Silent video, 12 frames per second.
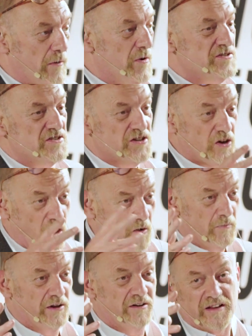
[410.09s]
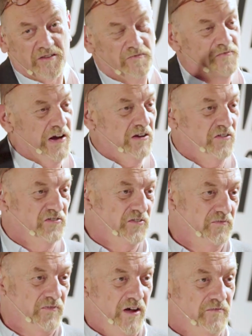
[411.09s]
it was as common in the fields
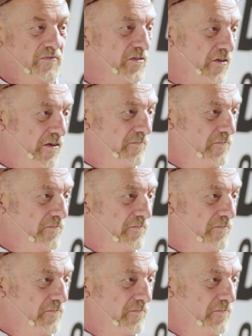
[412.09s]
of